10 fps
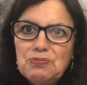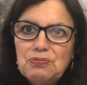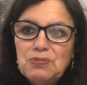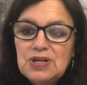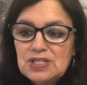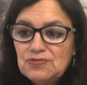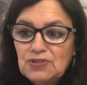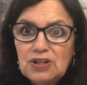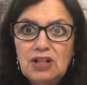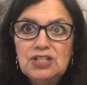What is
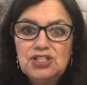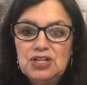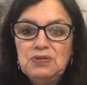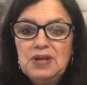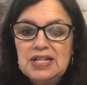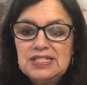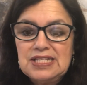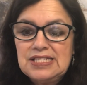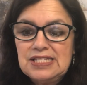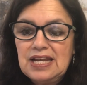philology? It's
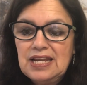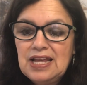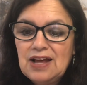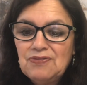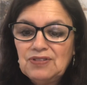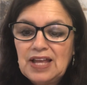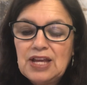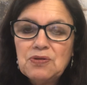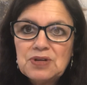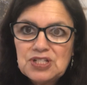the study of
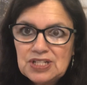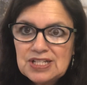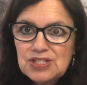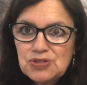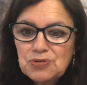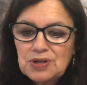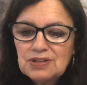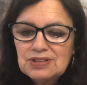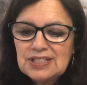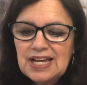language and
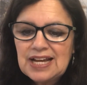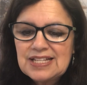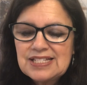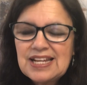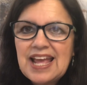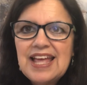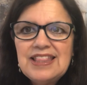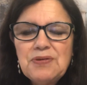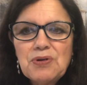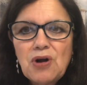historical text.
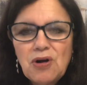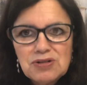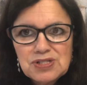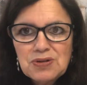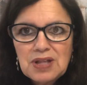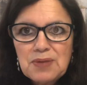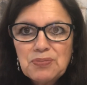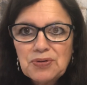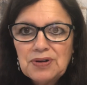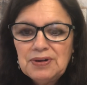And they were also
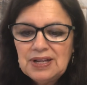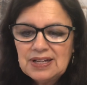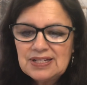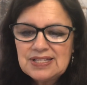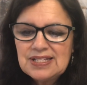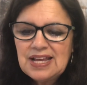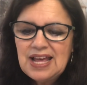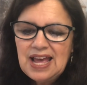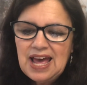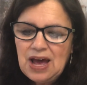librarians
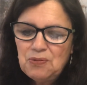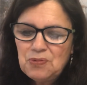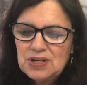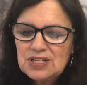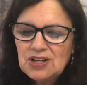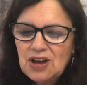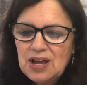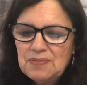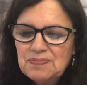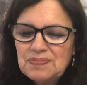at one
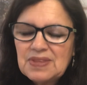time.